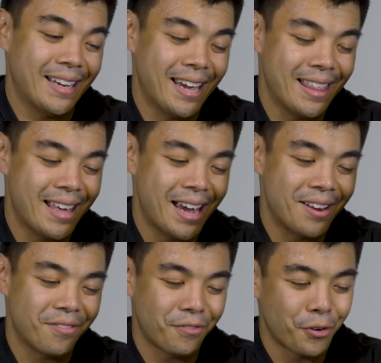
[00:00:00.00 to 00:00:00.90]
And
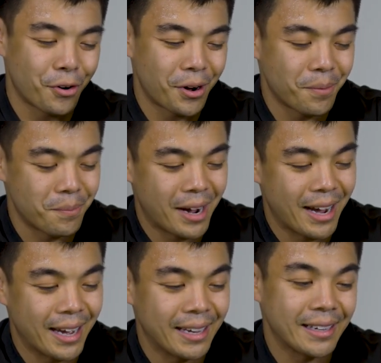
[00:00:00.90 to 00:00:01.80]
then for
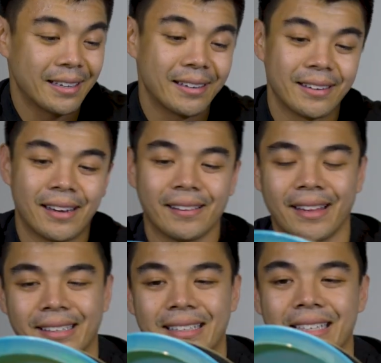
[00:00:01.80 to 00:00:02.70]
my
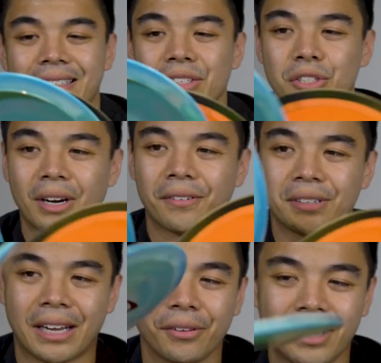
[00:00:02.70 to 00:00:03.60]
distance
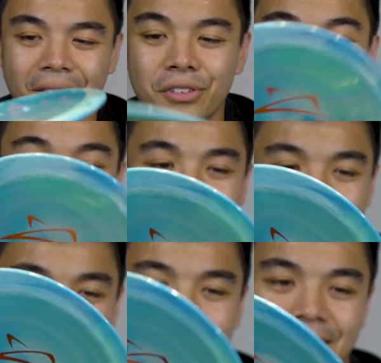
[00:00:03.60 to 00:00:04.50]
drivers, I only have 2
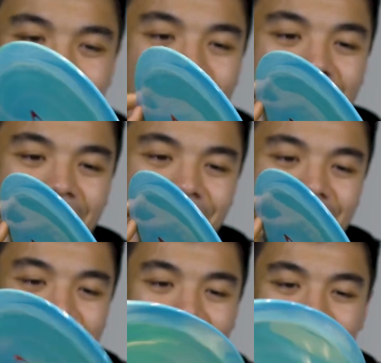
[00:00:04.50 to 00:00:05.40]
discs. So I have
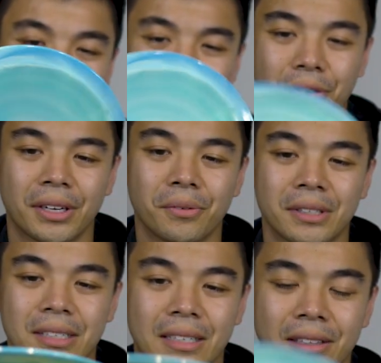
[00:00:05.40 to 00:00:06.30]
the H3,
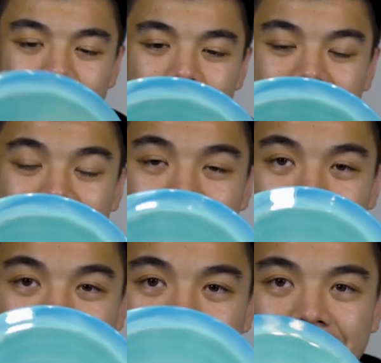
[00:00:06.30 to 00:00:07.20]
which is
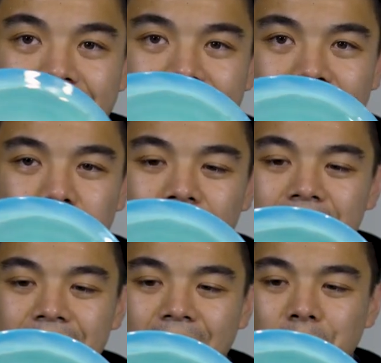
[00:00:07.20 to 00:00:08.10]
it's a pretty
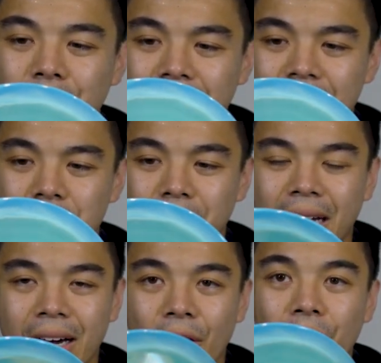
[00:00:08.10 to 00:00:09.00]
stable disc, but
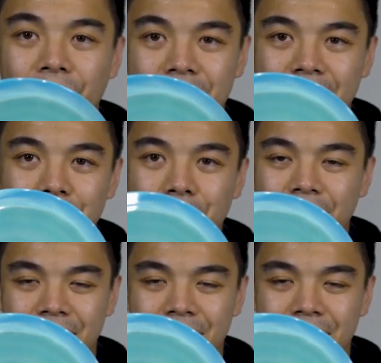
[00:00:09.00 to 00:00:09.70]
not overstable.